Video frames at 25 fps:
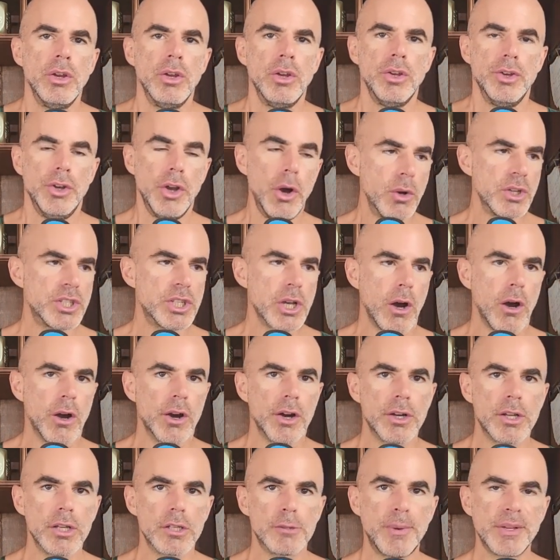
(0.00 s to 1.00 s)
know it's
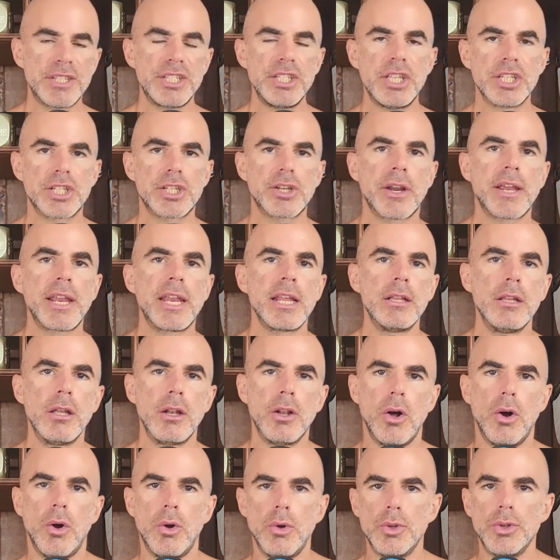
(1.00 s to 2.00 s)
hard, especially if they start getting a
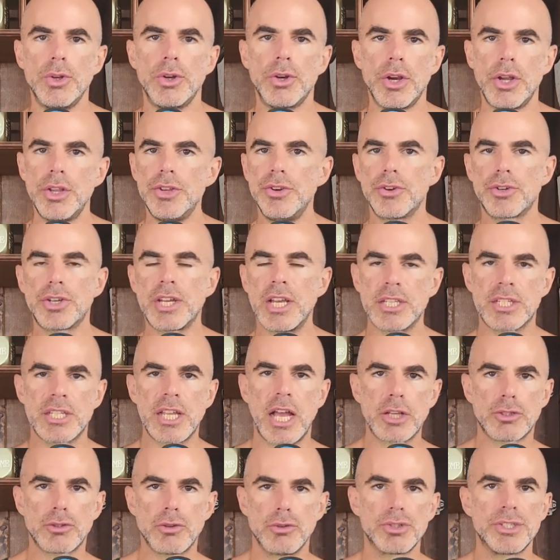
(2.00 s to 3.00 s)
little older and your
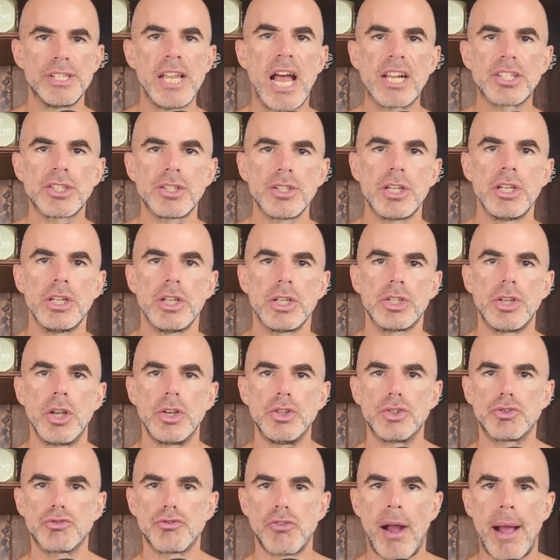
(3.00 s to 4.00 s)
testosterone is naturally going to
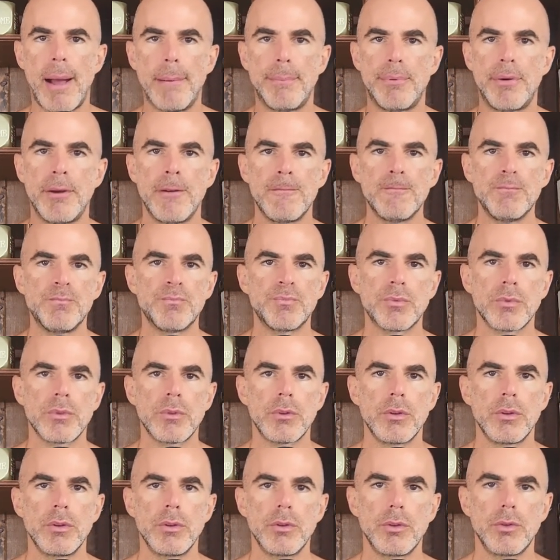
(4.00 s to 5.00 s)
drop
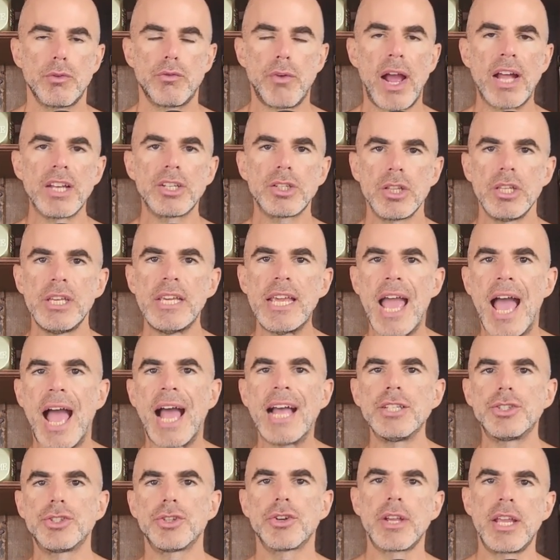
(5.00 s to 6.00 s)
gradually
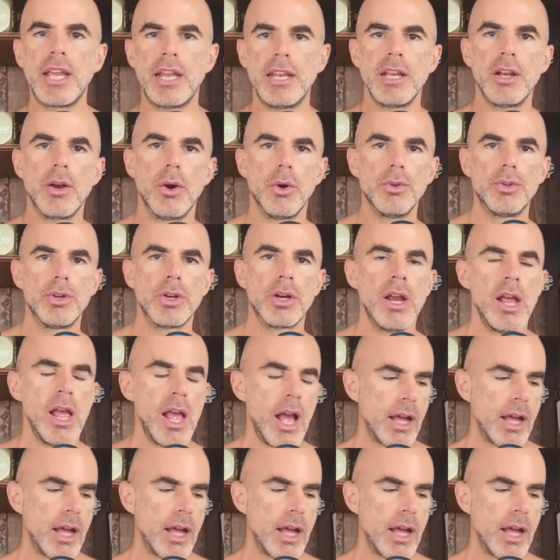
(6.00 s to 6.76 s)
as you're getting older.